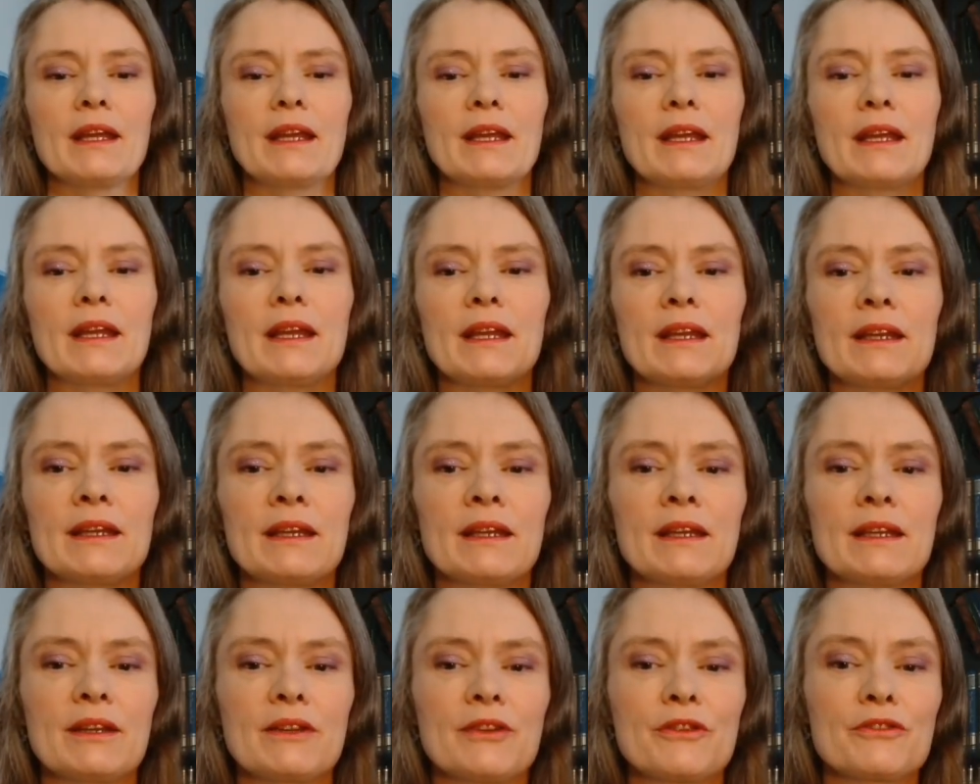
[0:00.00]

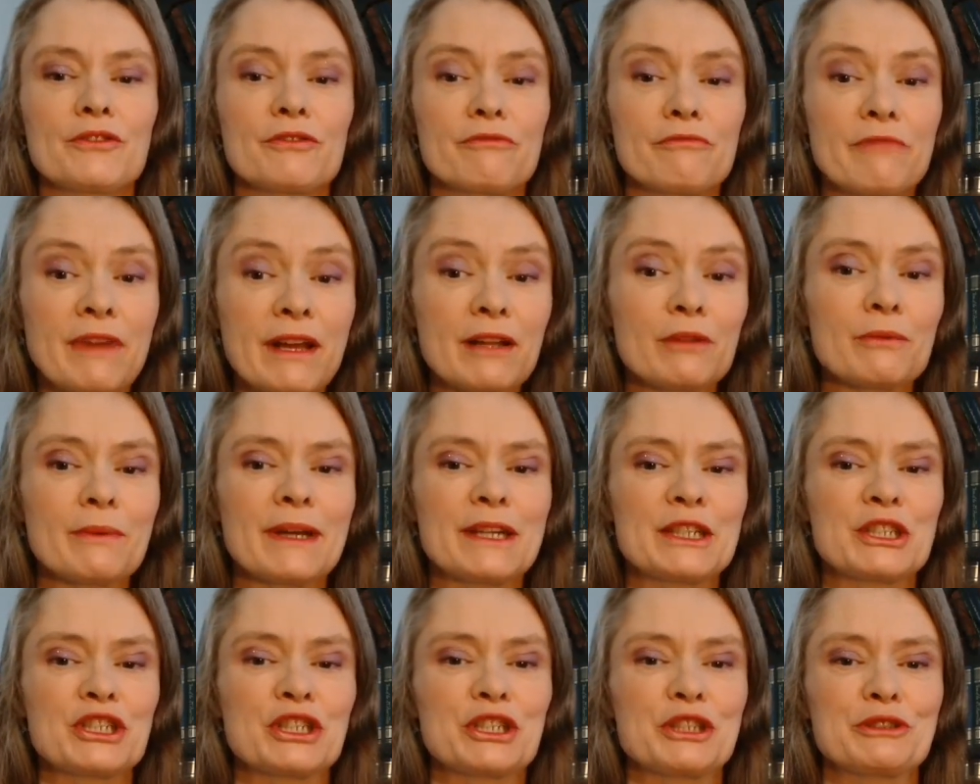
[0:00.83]
In The Railway
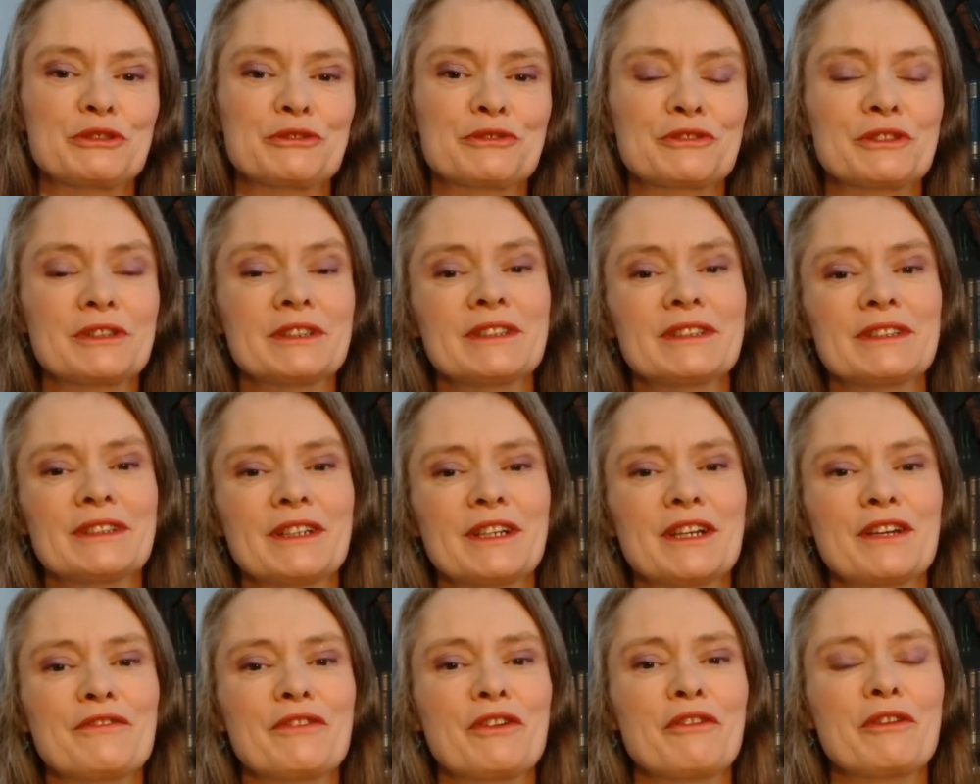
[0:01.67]
Children,
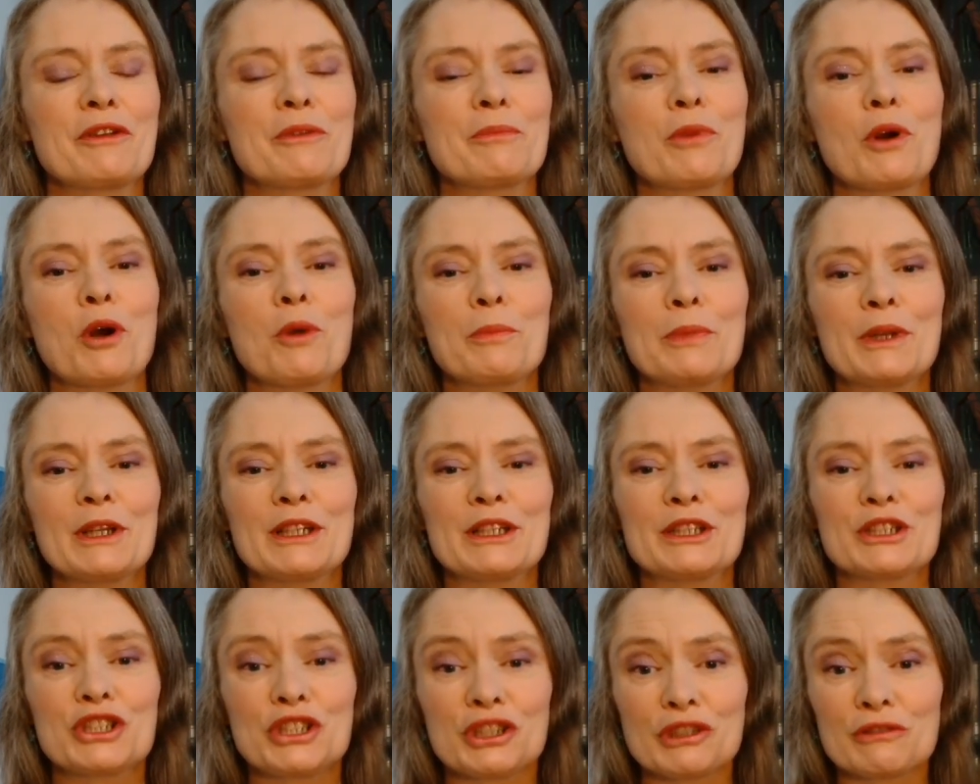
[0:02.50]
a very
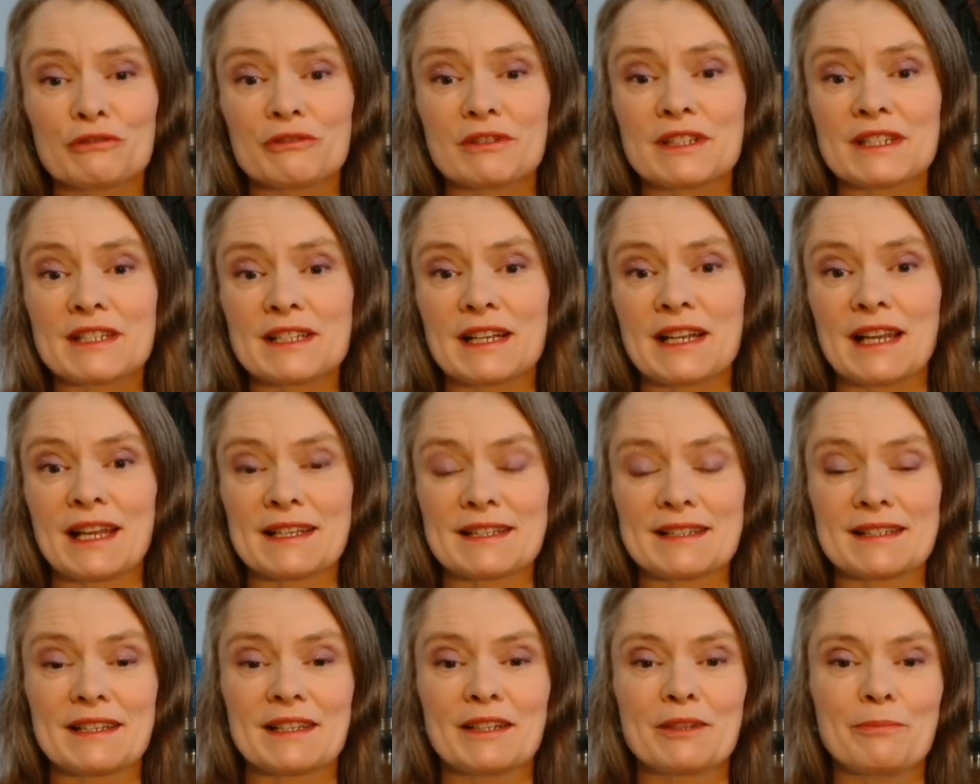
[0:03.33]
popular children's
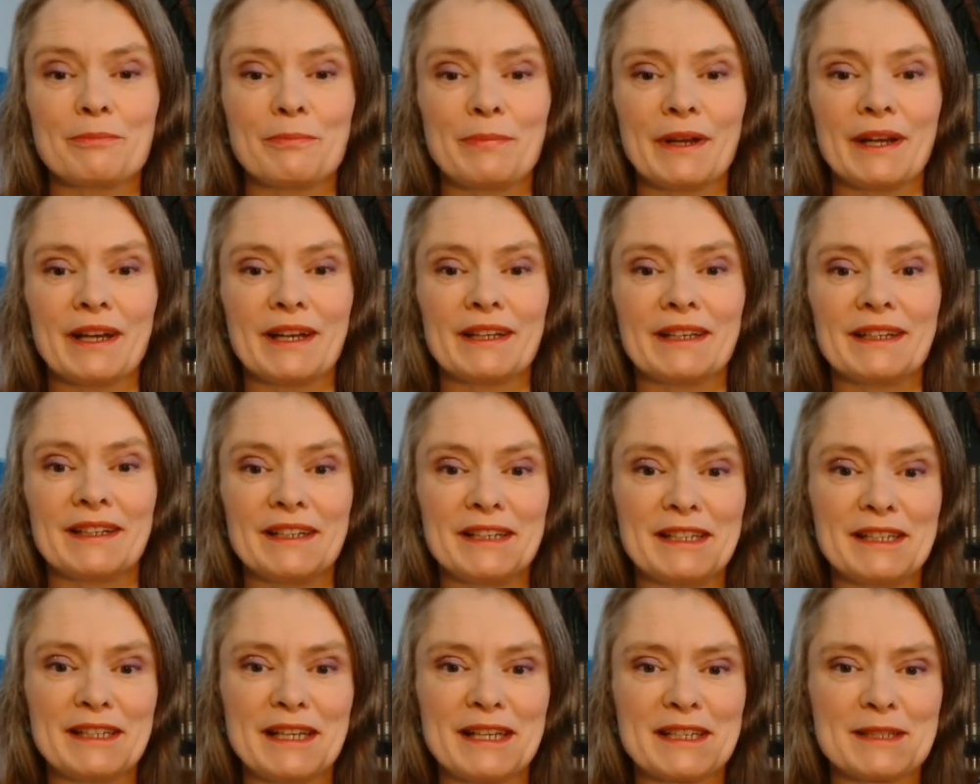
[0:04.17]
classic by
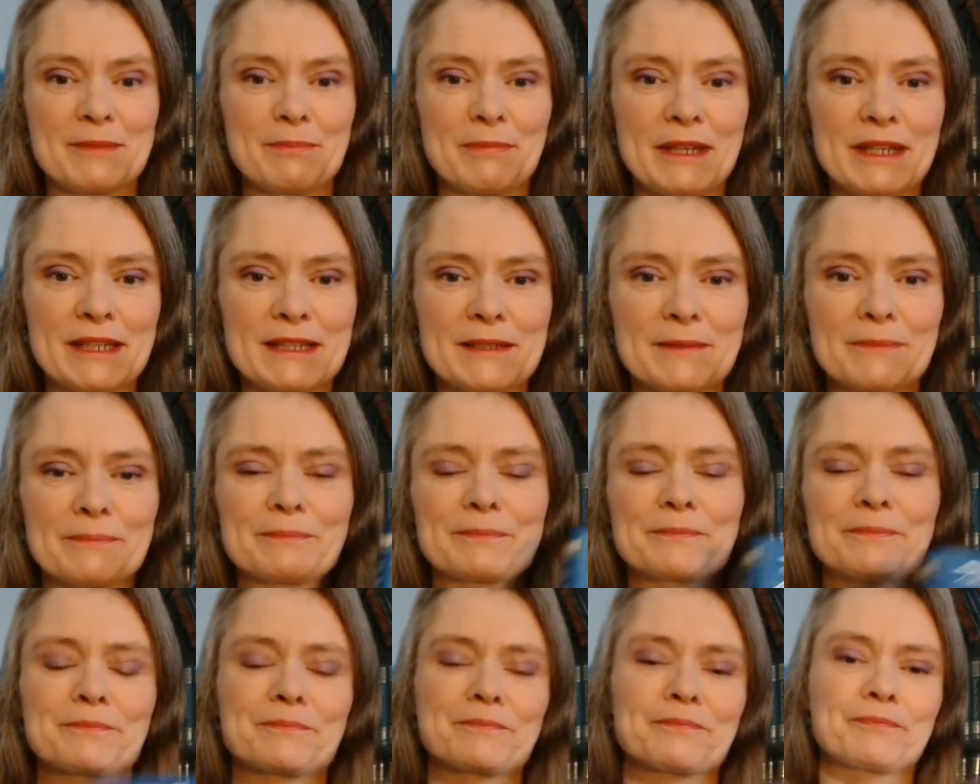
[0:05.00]
Nesbit,
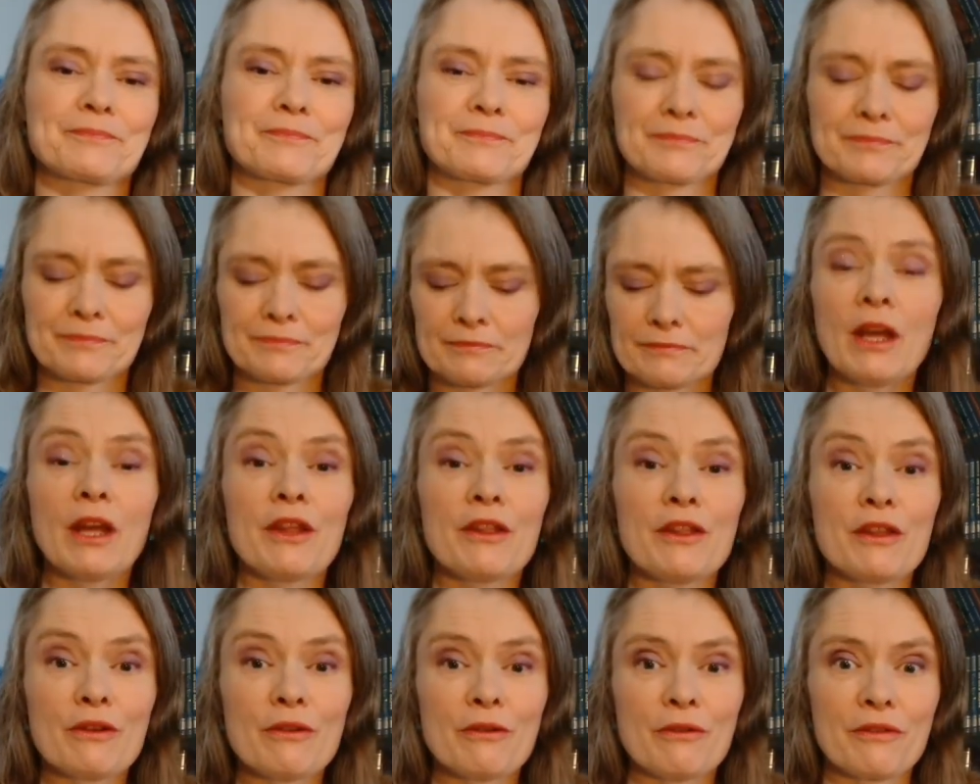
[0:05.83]

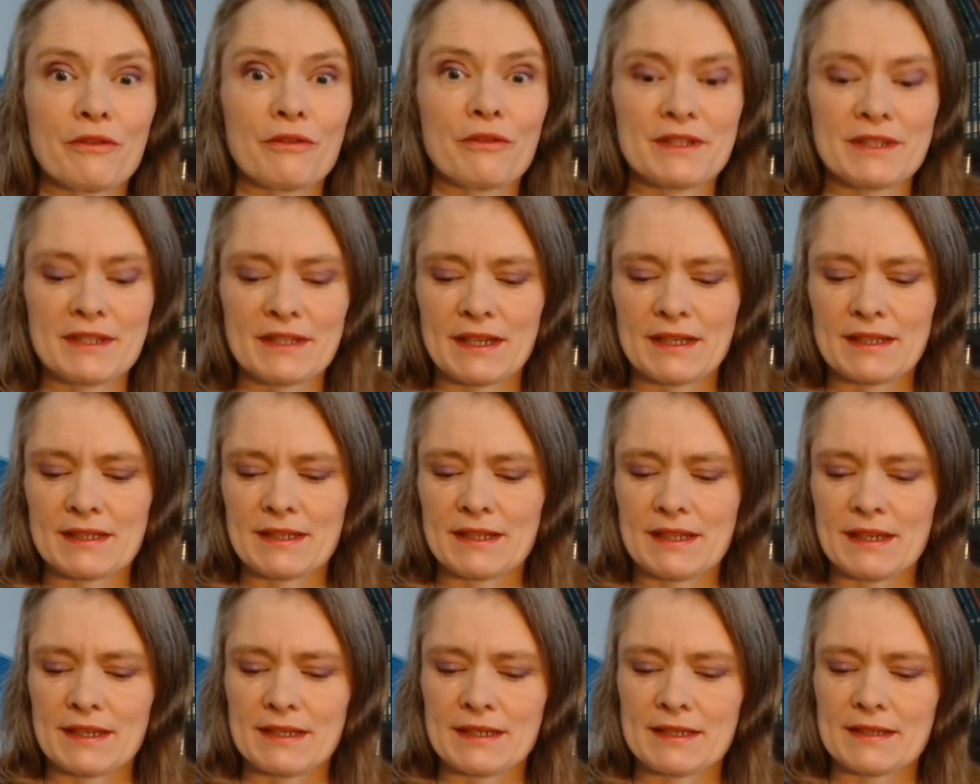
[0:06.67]
the author says
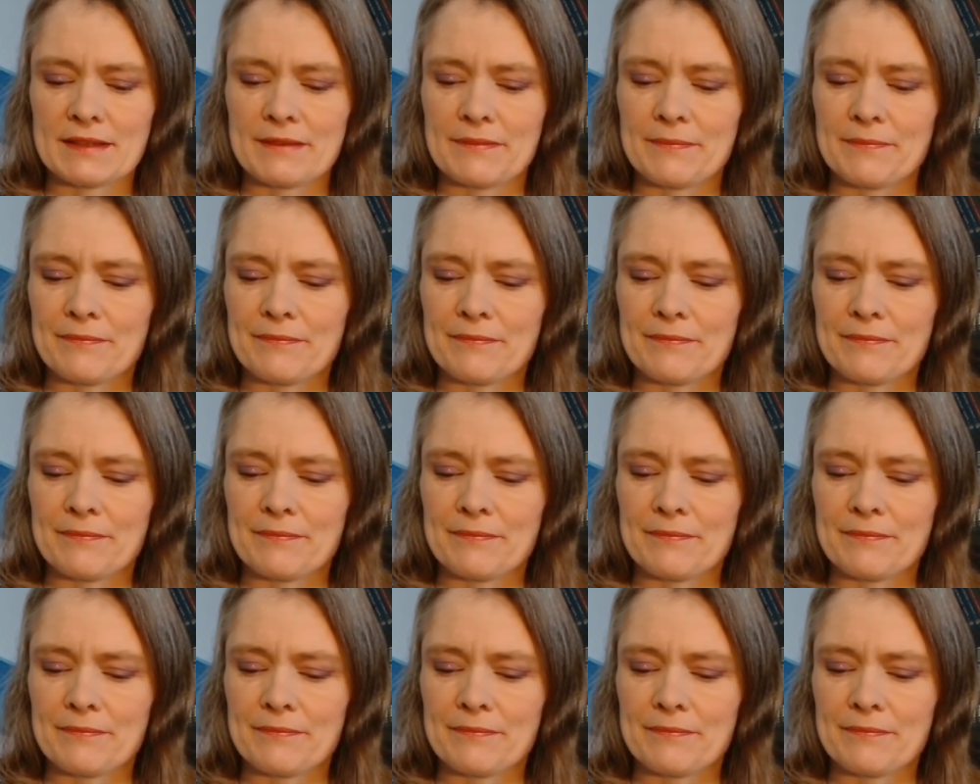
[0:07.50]
this: